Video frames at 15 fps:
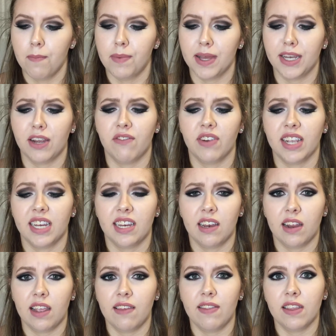But don't forget to
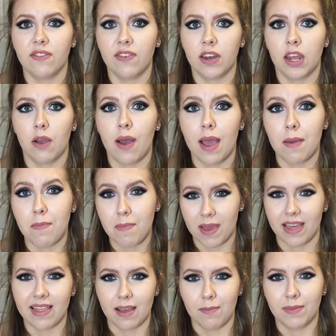give this video a
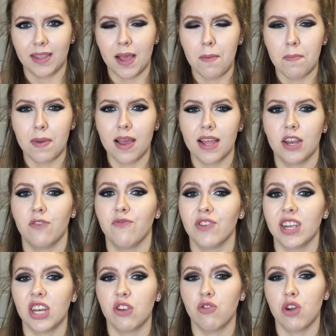big thumbs up. Don't
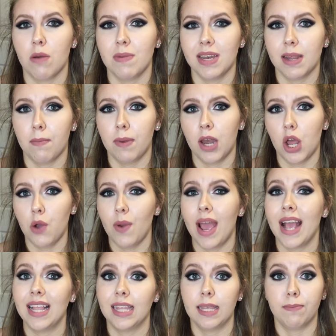forget to comment down below
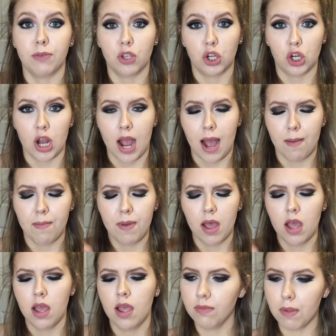and subscribe.
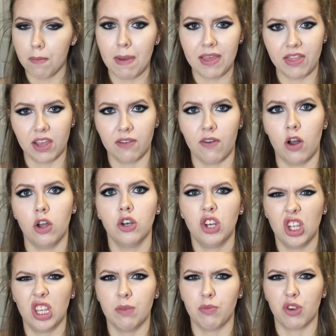Main thing of all,
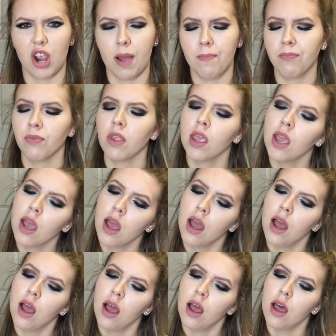just subscribe.
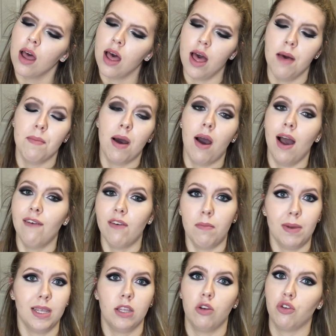I'll have all
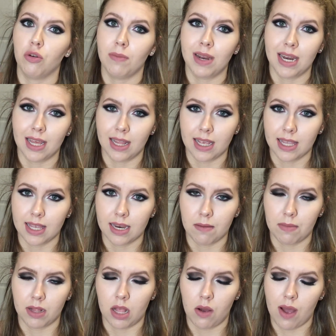my social media links down
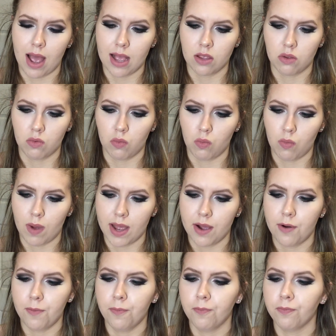below as
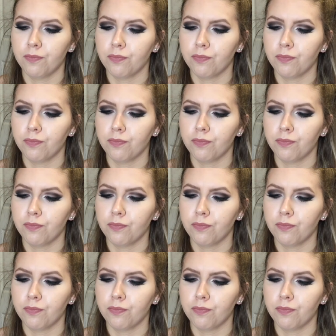well.